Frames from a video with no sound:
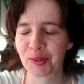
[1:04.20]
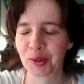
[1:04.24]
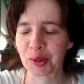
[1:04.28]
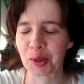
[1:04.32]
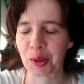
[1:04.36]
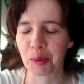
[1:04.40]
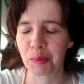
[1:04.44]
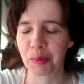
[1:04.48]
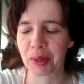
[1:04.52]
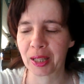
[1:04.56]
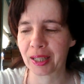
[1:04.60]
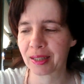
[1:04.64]
the
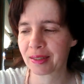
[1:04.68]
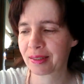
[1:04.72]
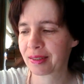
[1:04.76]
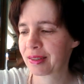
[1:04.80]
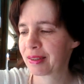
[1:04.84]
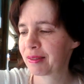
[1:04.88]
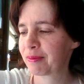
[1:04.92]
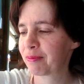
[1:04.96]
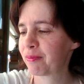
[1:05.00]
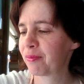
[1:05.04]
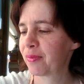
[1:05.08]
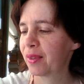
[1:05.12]
Girl
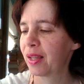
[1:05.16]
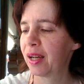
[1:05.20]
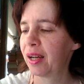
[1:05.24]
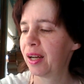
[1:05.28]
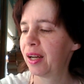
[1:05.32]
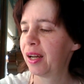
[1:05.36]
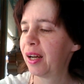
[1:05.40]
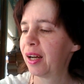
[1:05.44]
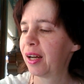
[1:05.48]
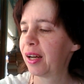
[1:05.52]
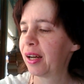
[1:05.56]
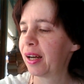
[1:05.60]
Bands.
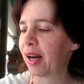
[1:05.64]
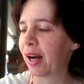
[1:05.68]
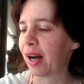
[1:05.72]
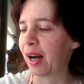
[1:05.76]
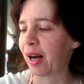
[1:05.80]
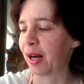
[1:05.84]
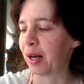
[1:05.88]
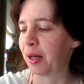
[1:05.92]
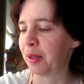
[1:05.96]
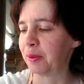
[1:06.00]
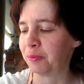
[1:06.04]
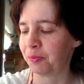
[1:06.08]

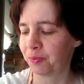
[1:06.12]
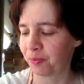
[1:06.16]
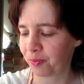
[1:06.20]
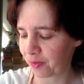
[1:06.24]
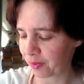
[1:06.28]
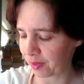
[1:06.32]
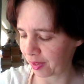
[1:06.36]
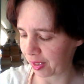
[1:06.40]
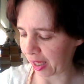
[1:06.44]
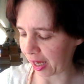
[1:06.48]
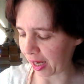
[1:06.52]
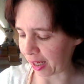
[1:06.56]

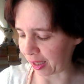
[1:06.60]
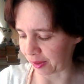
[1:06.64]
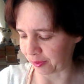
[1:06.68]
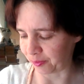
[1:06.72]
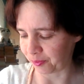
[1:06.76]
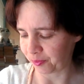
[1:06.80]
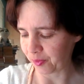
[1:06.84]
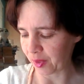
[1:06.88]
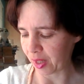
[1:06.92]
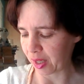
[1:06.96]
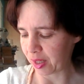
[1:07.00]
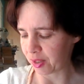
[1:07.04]
Yeah,
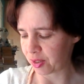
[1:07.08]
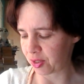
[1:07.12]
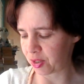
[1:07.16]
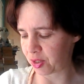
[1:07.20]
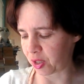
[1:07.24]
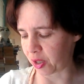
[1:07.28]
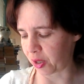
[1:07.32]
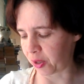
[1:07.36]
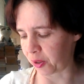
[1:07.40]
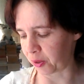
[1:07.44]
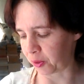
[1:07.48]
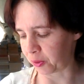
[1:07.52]

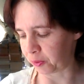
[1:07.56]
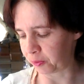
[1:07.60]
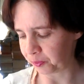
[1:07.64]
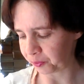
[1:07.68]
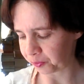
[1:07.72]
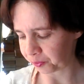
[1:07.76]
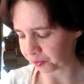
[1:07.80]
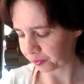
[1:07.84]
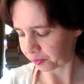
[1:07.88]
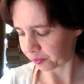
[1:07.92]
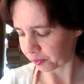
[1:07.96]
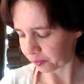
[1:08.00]
so
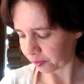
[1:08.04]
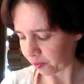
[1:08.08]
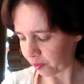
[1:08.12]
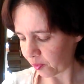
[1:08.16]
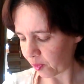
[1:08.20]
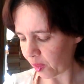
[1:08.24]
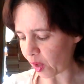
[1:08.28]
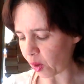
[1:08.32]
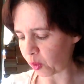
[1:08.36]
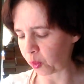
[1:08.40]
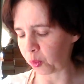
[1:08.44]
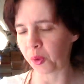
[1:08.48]

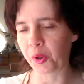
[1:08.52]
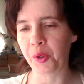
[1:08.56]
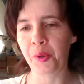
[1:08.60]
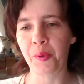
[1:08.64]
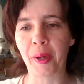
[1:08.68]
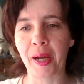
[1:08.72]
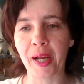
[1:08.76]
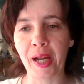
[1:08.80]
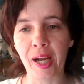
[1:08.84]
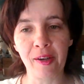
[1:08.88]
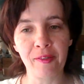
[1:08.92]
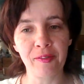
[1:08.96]
what do
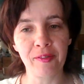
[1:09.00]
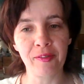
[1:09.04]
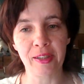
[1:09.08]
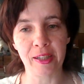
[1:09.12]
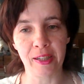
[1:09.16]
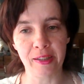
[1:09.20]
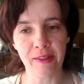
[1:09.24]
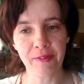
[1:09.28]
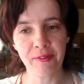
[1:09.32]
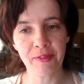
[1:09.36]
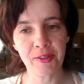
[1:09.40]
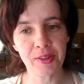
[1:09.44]
I have
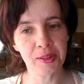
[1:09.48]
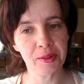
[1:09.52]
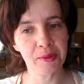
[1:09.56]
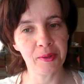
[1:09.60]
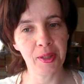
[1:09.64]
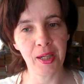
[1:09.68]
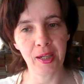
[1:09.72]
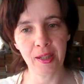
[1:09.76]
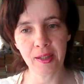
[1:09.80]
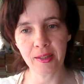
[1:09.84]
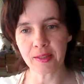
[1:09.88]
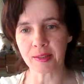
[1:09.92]
left, you
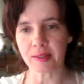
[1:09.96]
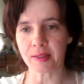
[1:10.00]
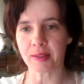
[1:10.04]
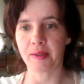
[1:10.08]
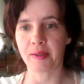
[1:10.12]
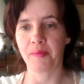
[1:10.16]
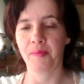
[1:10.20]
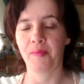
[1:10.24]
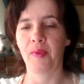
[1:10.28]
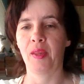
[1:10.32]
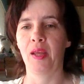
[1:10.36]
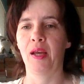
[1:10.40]

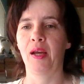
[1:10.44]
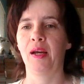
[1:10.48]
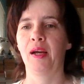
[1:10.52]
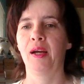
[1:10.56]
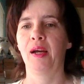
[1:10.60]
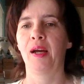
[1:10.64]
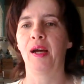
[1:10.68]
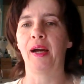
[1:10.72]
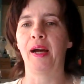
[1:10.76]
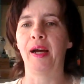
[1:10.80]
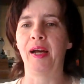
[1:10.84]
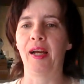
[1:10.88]
ask?
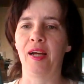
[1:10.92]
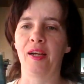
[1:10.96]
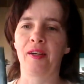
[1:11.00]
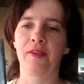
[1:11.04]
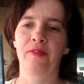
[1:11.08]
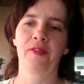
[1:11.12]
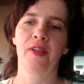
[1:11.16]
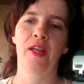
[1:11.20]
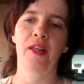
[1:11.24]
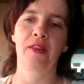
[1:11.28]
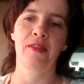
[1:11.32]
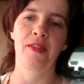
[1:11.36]
I
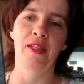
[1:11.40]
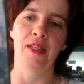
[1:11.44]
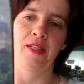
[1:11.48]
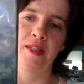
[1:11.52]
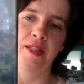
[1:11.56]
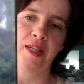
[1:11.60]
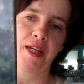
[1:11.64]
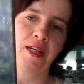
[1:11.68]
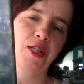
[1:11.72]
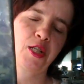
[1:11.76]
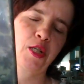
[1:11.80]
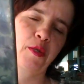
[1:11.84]
have The
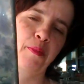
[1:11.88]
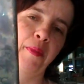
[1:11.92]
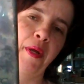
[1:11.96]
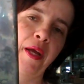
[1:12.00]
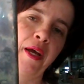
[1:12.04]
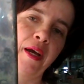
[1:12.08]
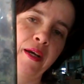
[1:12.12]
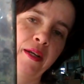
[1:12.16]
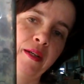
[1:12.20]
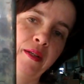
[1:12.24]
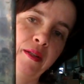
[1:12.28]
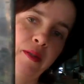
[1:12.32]

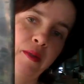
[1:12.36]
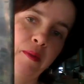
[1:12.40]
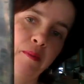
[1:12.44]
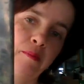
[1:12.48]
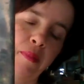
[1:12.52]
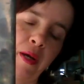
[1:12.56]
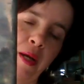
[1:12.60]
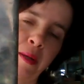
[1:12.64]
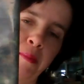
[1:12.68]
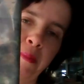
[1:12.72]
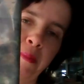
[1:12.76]
Dutchman by